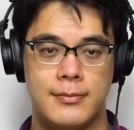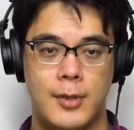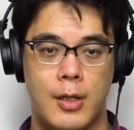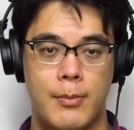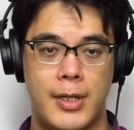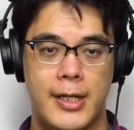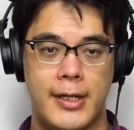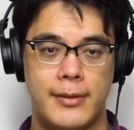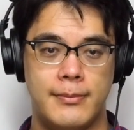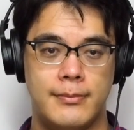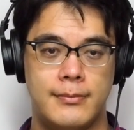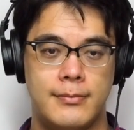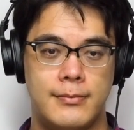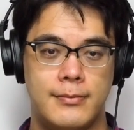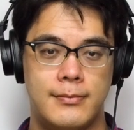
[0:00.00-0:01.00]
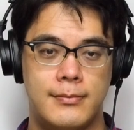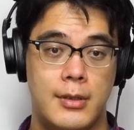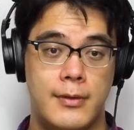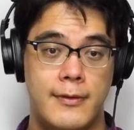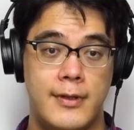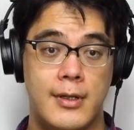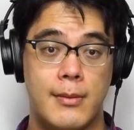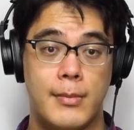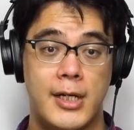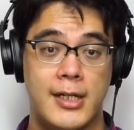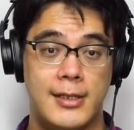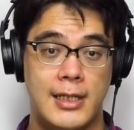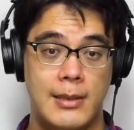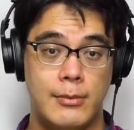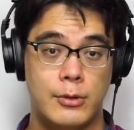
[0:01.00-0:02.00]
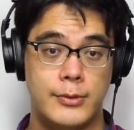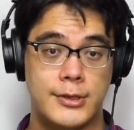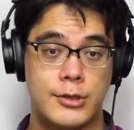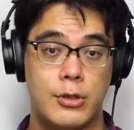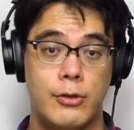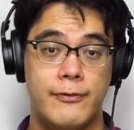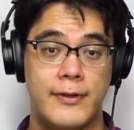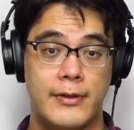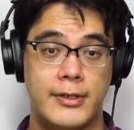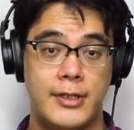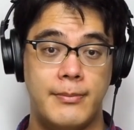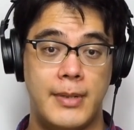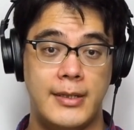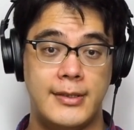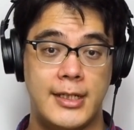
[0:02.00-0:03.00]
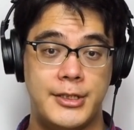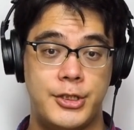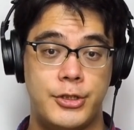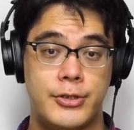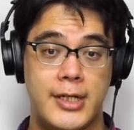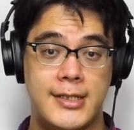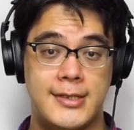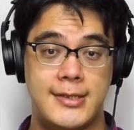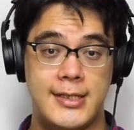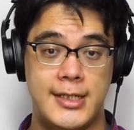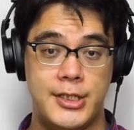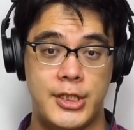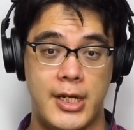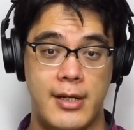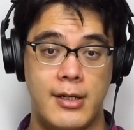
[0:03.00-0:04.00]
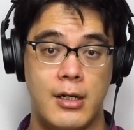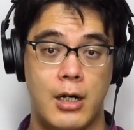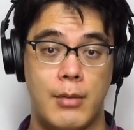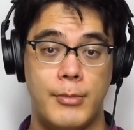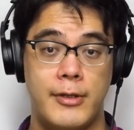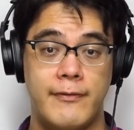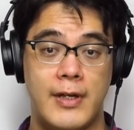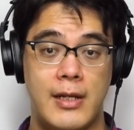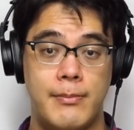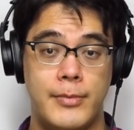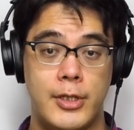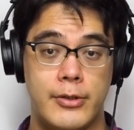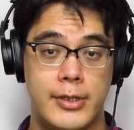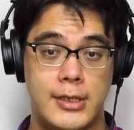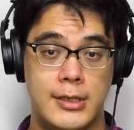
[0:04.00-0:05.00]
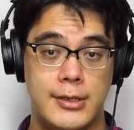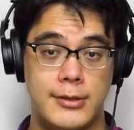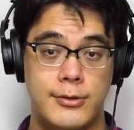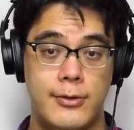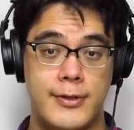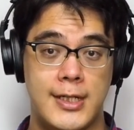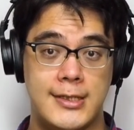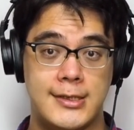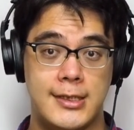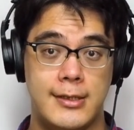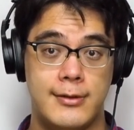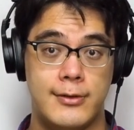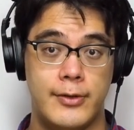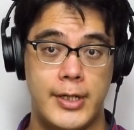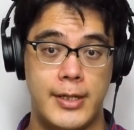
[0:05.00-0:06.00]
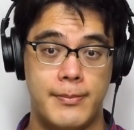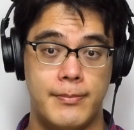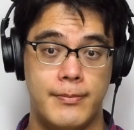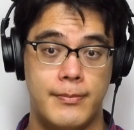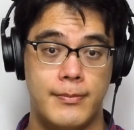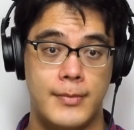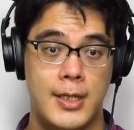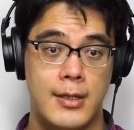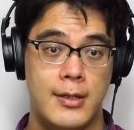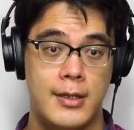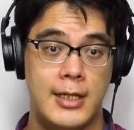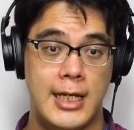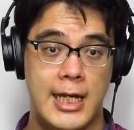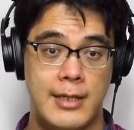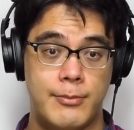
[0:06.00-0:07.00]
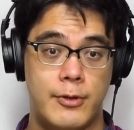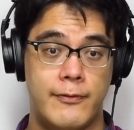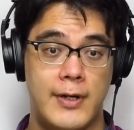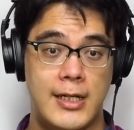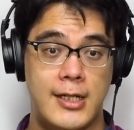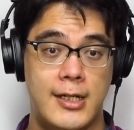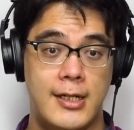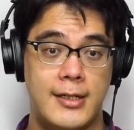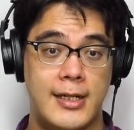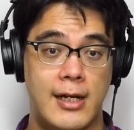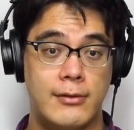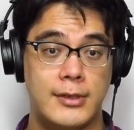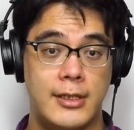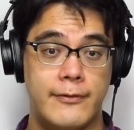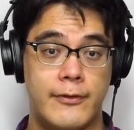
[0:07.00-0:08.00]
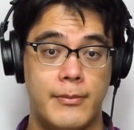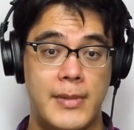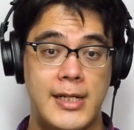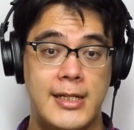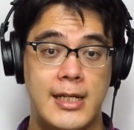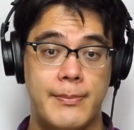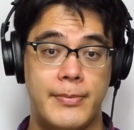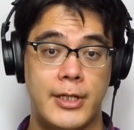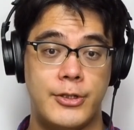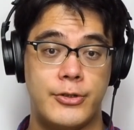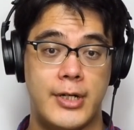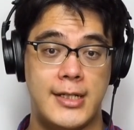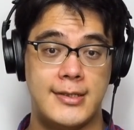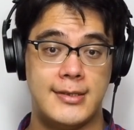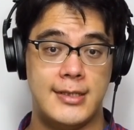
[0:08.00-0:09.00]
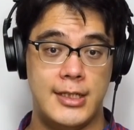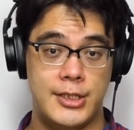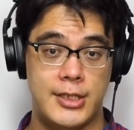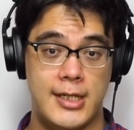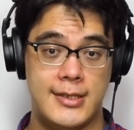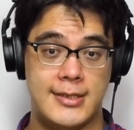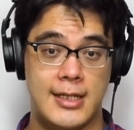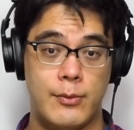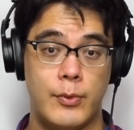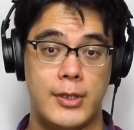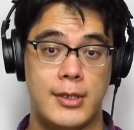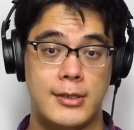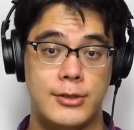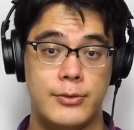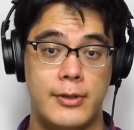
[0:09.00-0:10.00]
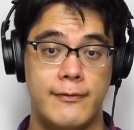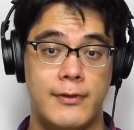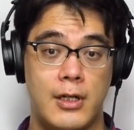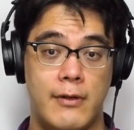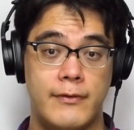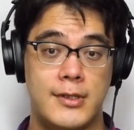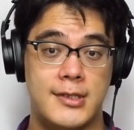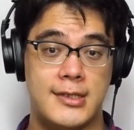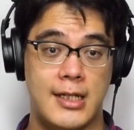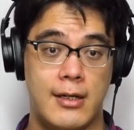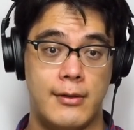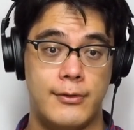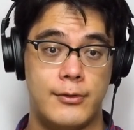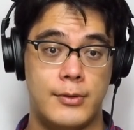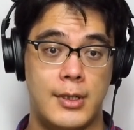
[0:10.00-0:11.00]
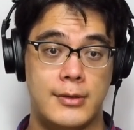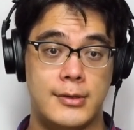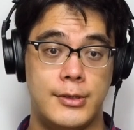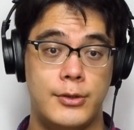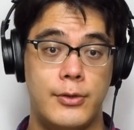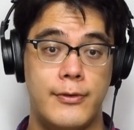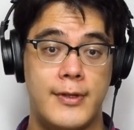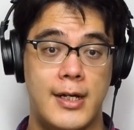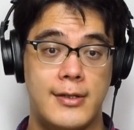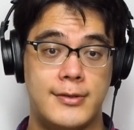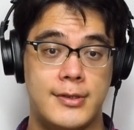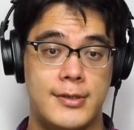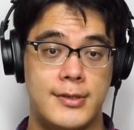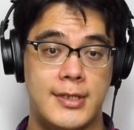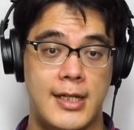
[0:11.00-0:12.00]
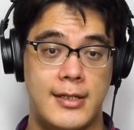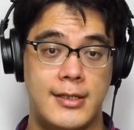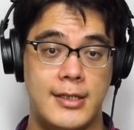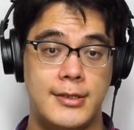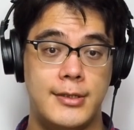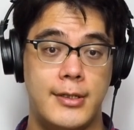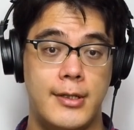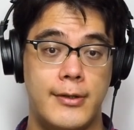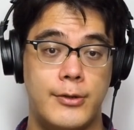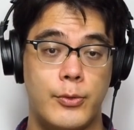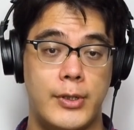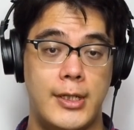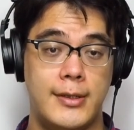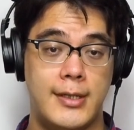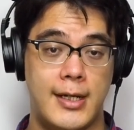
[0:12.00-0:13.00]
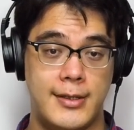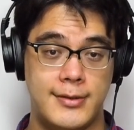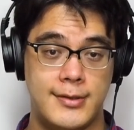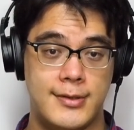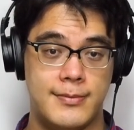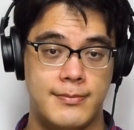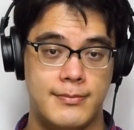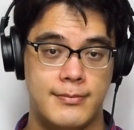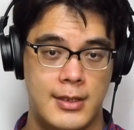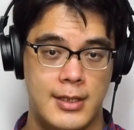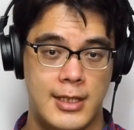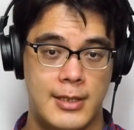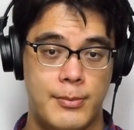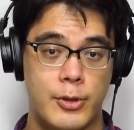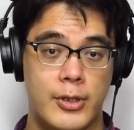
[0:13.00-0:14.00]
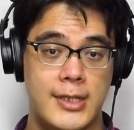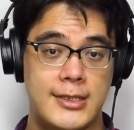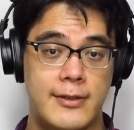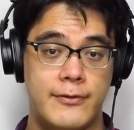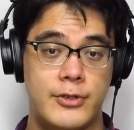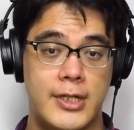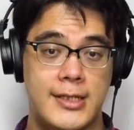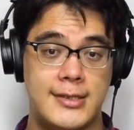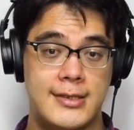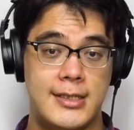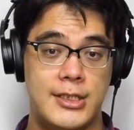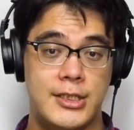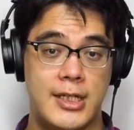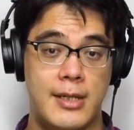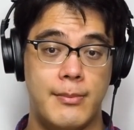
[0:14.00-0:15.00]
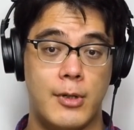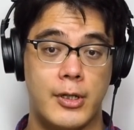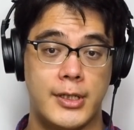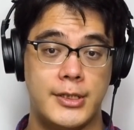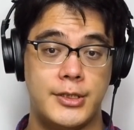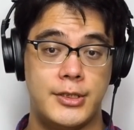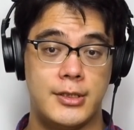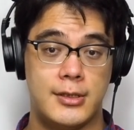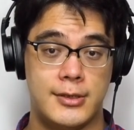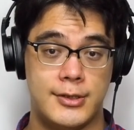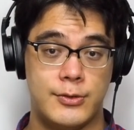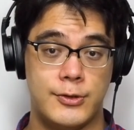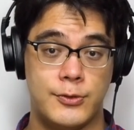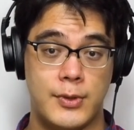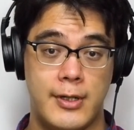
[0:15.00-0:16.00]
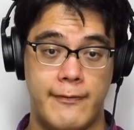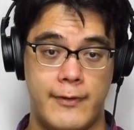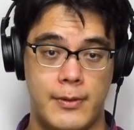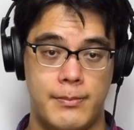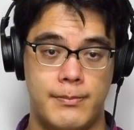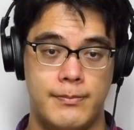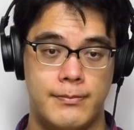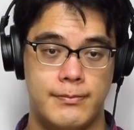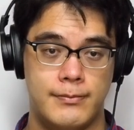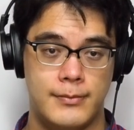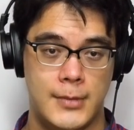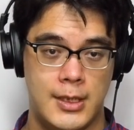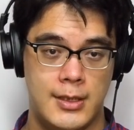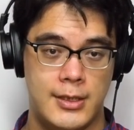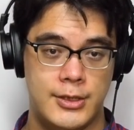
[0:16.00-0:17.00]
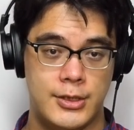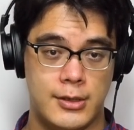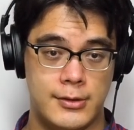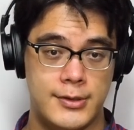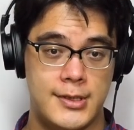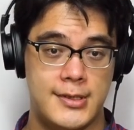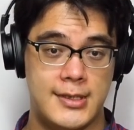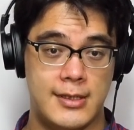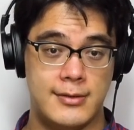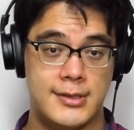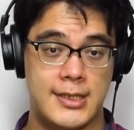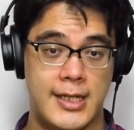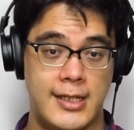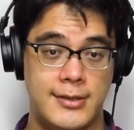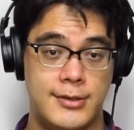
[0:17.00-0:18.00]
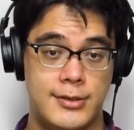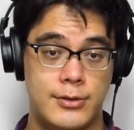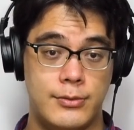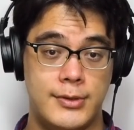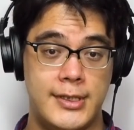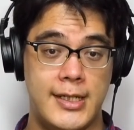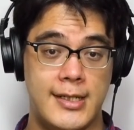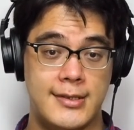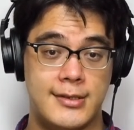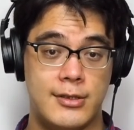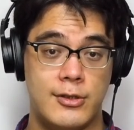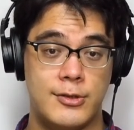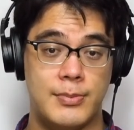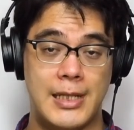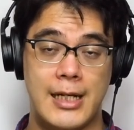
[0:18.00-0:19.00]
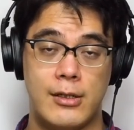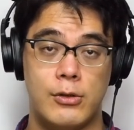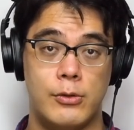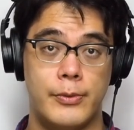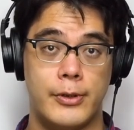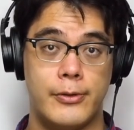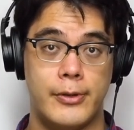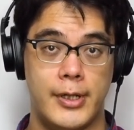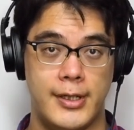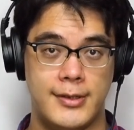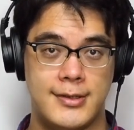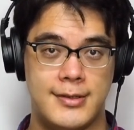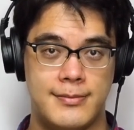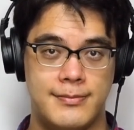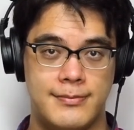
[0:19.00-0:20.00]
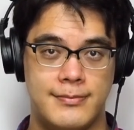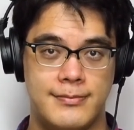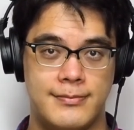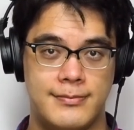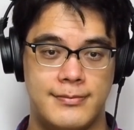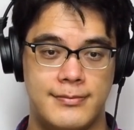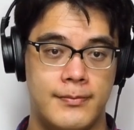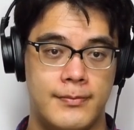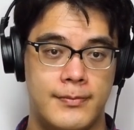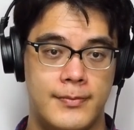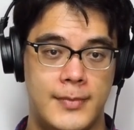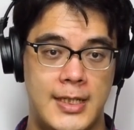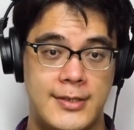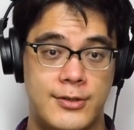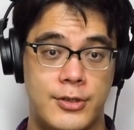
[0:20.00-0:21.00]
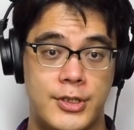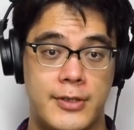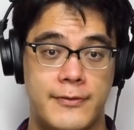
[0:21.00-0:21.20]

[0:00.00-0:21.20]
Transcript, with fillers: Armada. The Armada label was co-founded by Dutch trance DJ Armin van Buuren in 2003 and provided an outlet for many epic trance DJs that went on to evolve the sound throughout the 2000s and into the 2010s. The progressive trance DJ Markus Schulz was one of them. Schulz is now signed to Tiesto's Black Hole Recordings. In Search